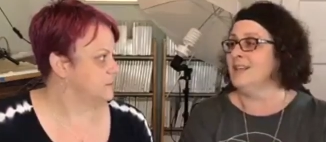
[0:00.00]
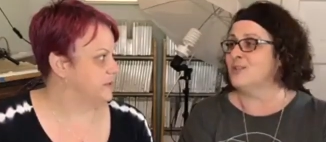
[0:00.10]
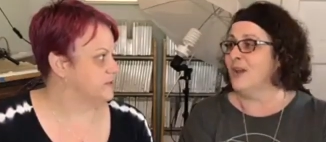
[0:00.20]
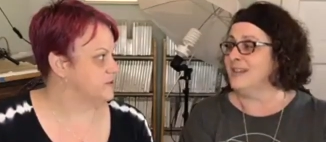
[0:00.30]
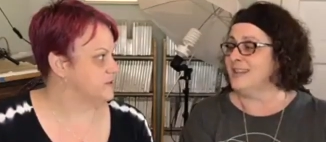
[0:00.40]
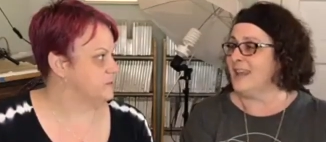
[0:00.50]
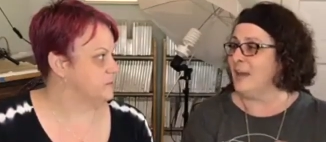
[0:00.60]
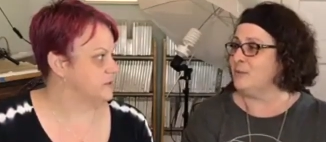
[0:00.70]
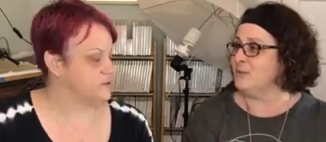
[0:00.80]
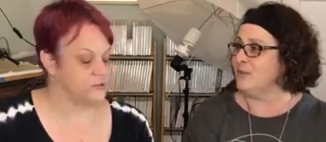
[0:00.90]
Speaker 1: it's great to
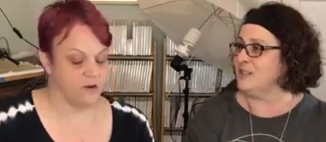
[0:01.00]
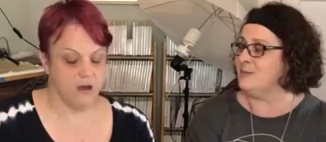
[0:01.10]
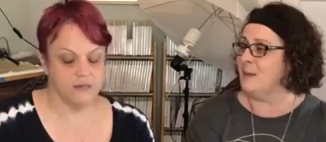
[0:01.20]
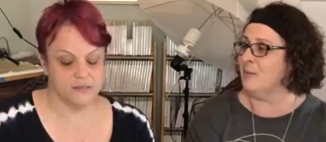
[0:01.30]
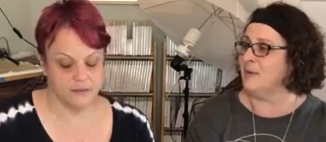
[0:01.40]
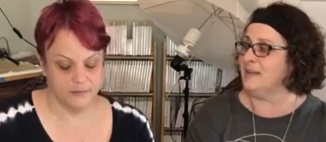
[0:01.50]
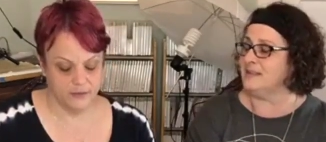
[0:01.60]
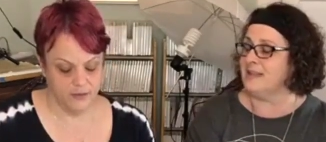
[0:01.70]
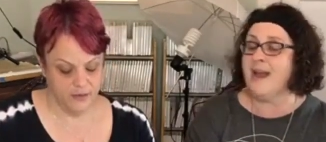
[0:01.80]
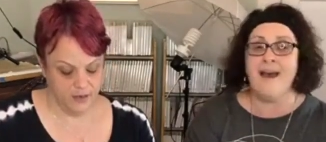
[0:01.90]
capture those awesome.
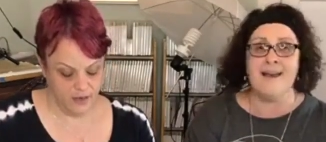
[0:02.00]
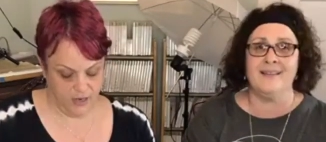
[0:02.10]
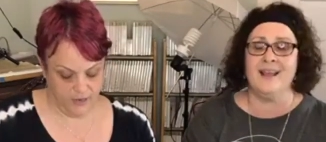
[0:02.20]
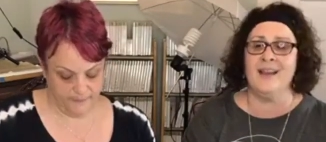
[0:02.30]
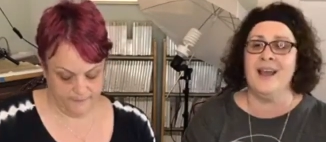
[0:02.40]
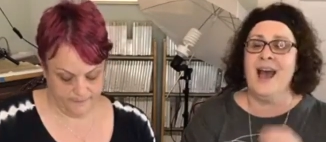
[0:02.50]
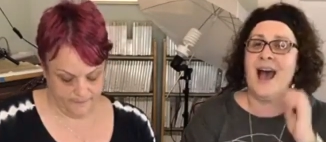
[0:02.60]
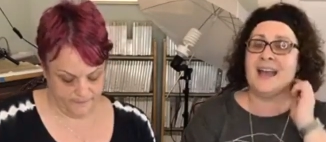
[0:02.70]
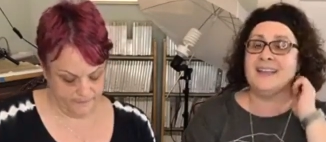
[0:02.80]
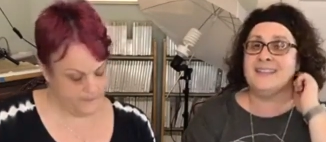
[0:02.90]
memories. Yeah, um, and
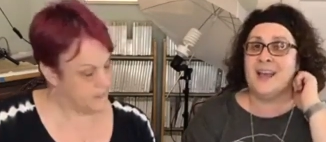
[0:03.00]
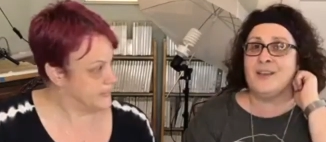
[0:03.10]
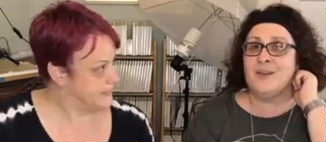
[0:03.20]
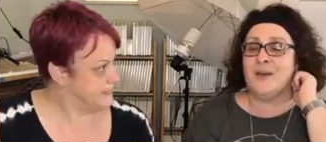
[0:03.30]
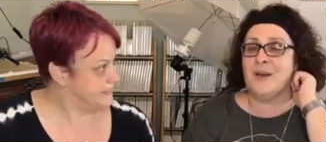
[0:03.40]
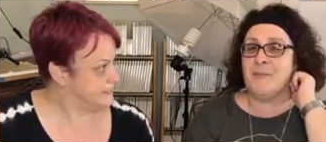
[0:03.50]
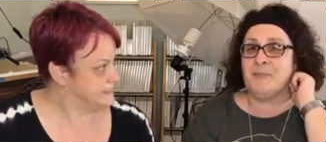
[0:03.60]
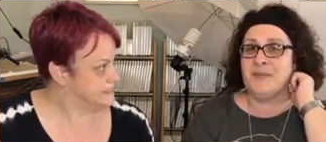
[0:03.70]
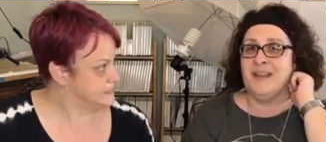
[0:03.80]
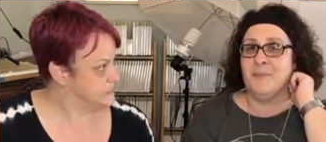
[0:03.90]
I can tell you,
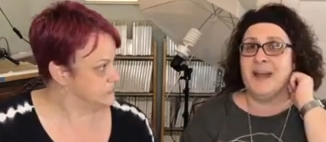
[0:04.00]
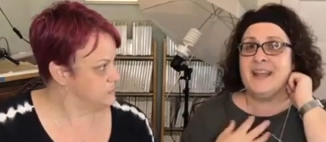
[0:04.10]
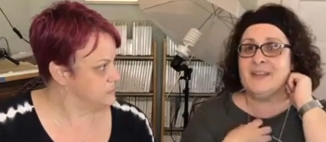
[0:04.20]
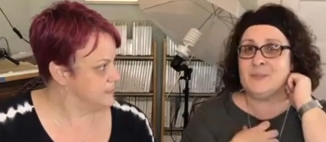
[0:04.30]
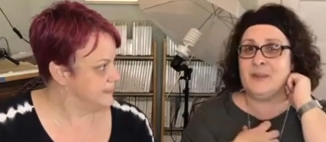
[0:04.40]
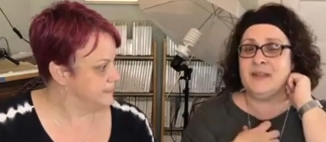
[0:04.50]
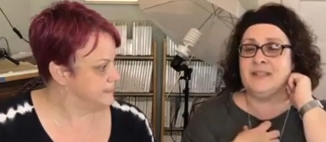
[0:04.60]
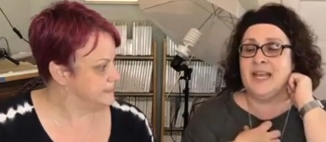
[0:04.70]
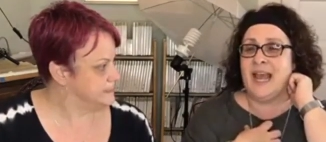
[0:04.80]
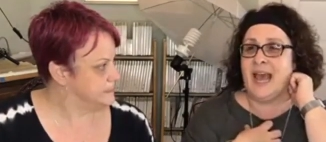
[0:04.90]
um, my
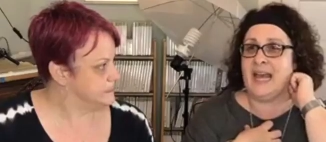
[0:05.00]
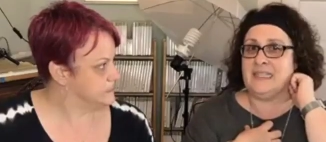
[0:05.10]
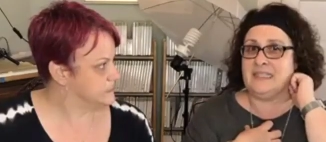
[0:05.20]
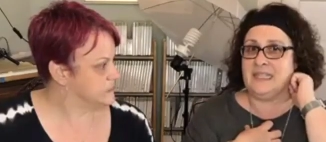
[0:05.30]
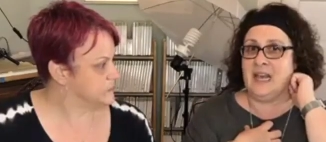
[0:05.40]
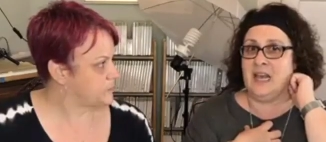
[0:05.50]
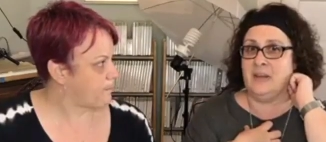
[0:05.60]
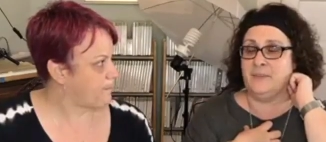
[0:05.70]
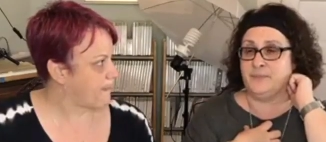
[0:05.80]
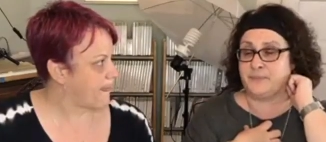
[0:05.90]
husband has
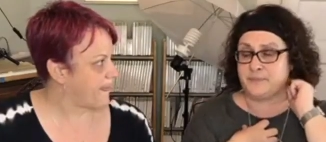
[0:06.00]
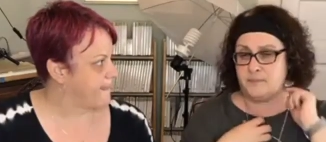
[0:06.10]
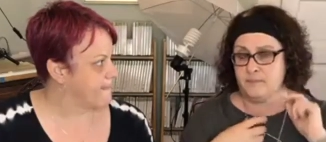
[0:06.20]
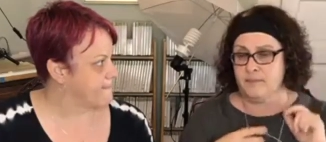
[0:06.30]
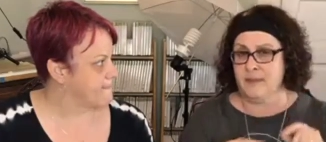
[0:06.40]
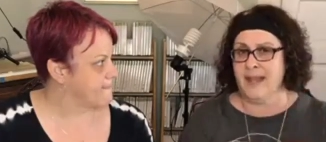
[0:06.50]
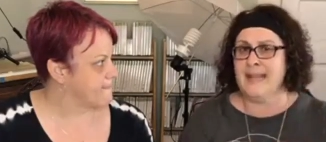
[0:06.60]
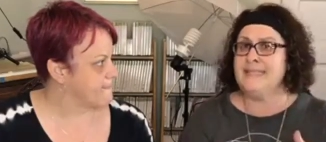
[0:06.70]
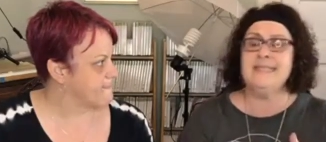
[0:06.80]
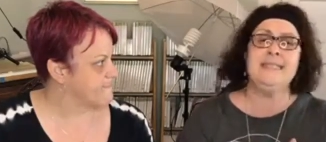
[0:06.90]
um,
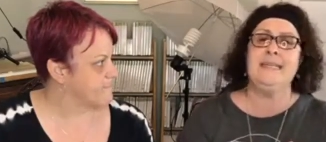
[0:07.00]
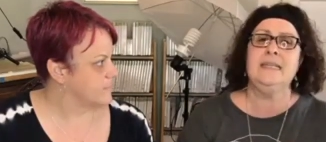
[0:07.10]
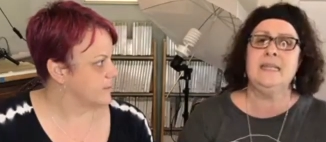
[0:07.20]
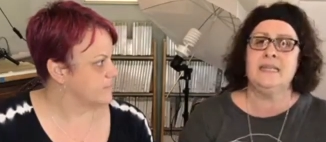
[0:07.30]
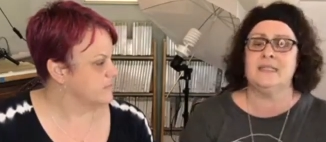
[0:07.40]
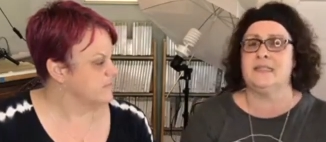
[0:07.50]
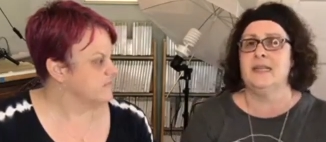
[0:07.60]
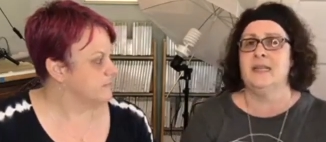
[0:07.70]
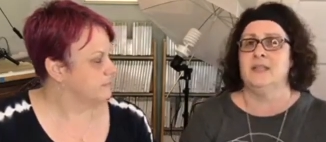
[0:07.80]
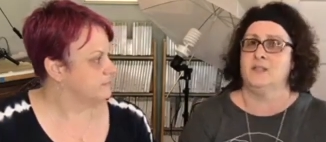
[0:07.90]
ADD. He
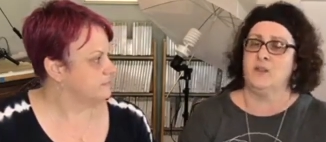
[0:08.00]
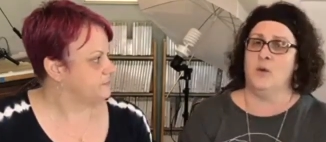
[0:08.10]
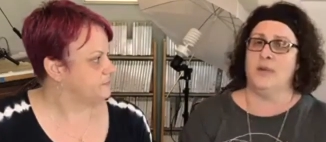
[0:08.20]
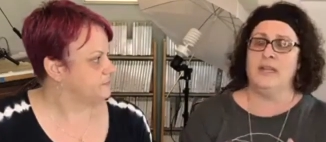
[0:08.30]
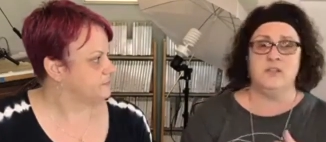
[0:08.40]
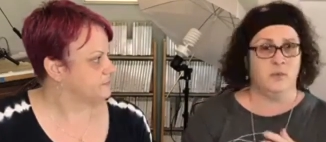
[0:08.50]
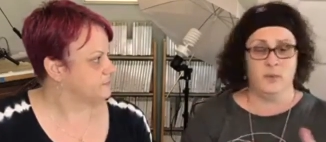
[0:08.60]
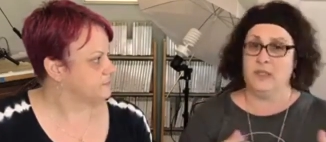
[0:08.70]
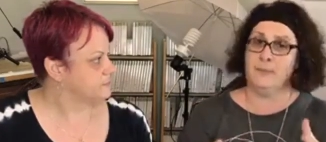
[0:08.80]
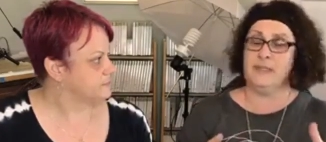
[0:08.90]
has so he's a
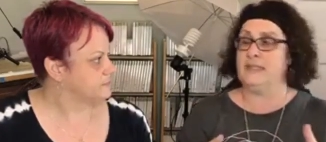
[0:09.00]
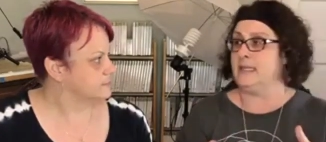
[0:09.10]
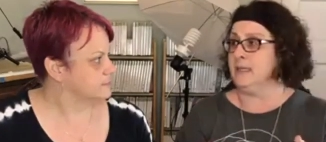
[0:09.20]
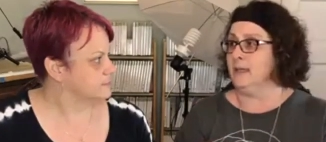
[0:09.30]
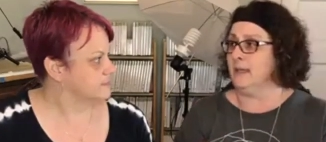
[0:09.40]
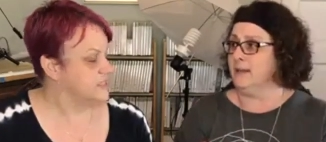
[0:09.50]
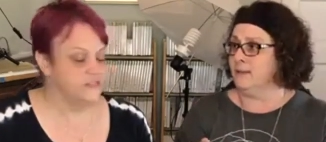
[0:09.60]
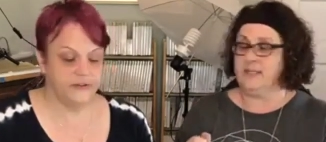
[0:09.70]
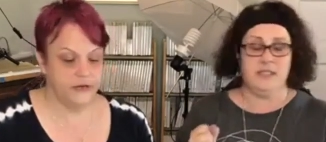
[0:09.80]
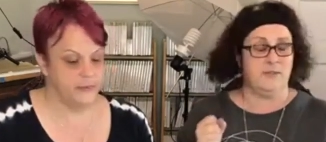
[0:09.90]
really busy
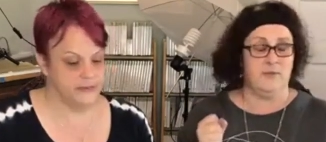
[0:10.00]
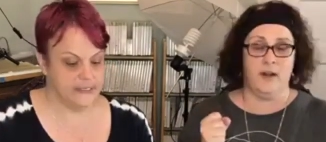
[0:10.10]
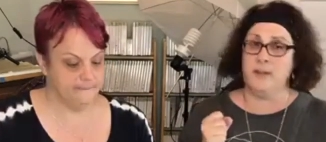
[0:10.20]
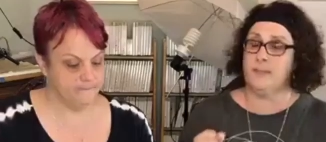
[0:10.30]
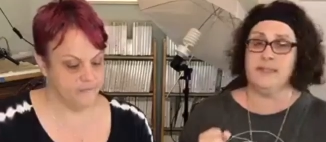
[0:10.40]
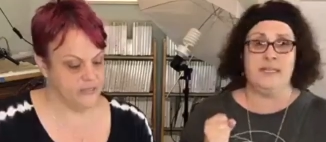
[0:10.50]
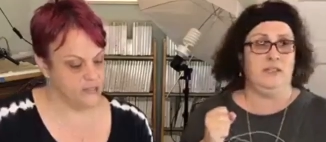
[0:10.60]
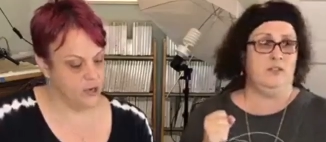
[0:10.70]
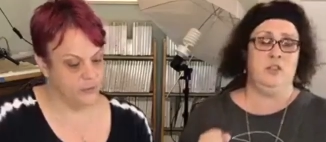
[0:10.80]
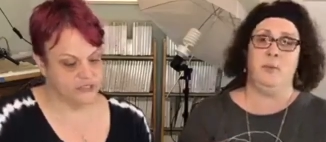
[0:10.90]
He's very, busy. very busy. He's,
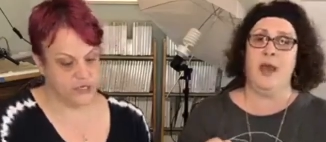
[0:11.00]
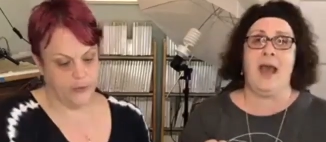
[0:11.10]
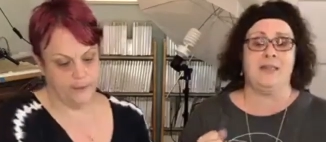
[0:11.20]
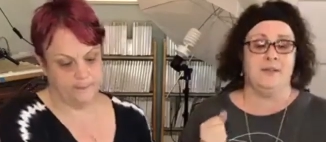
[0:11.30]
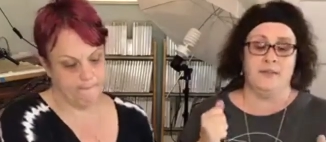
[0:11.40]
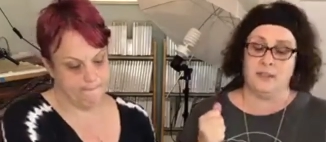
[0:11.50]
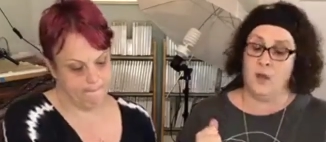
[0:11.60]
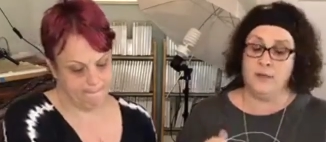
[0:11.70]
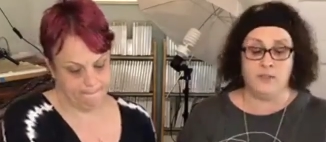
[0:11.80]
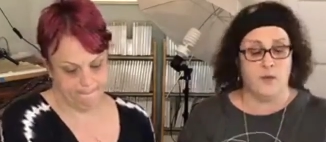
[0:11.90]
he's super going. active. He's
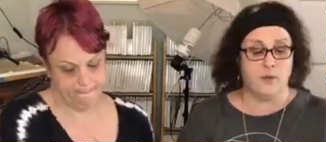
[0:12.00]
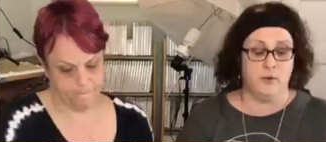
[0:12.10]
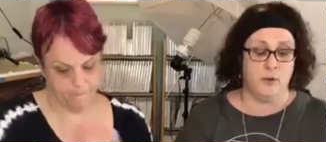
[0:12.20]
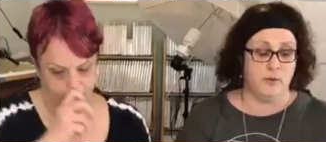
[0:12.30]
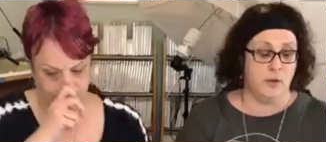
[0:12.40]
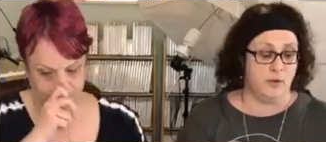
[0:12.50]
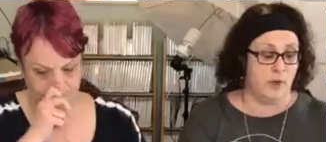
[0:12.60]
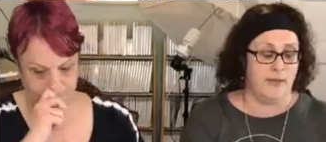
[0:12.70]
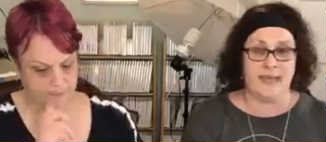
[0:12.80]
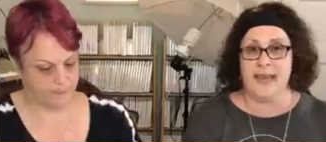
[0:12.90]
always go, go, go, go,
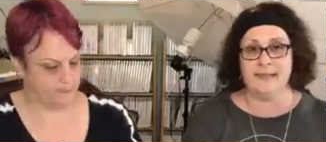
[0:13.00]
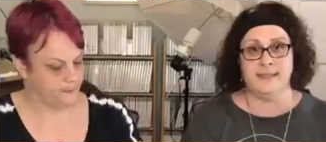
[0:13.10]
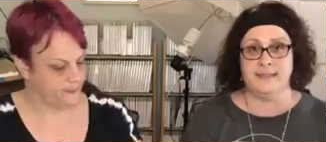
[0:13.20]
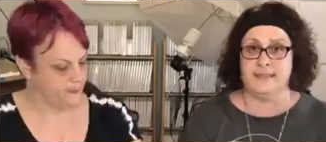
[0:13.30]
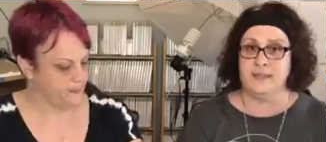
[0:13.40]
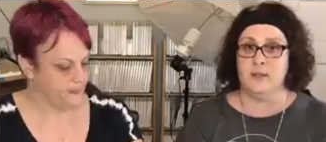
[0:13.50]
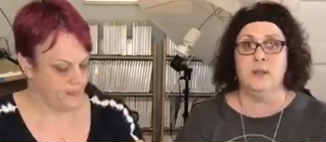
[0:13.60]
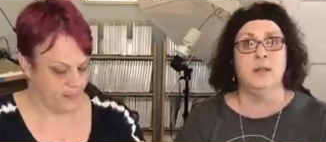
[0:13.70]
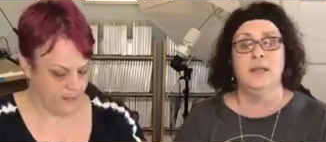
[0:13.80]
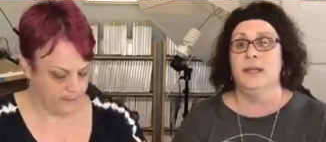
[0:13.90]
go. He can't sit still.